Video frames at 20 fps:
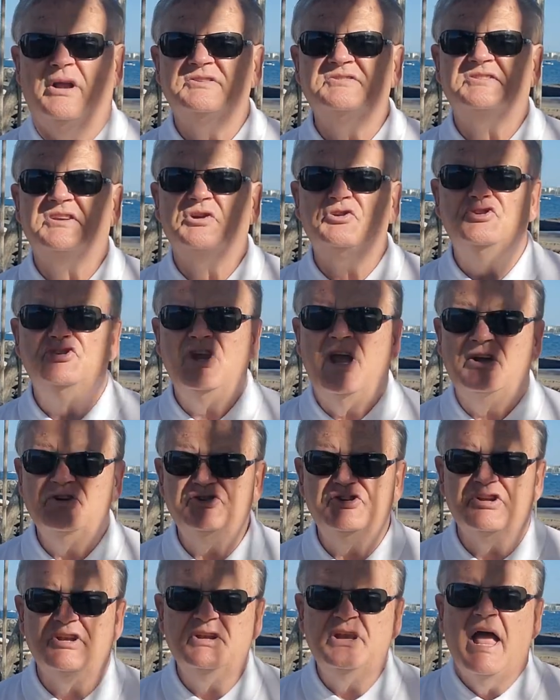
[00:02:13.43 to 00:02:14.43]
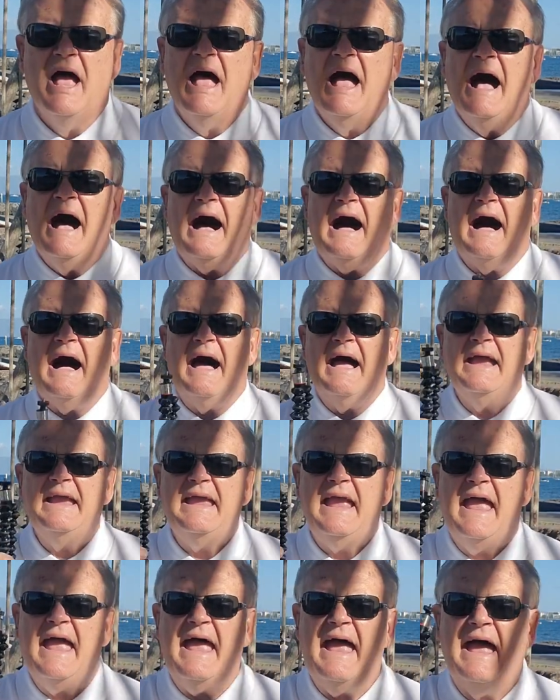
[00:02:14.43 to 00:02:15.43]
a suggestion. I
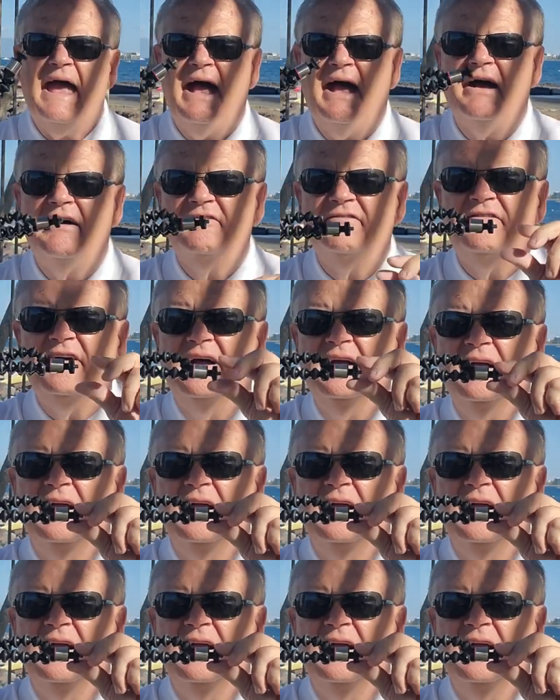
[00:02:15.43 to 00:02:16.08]
have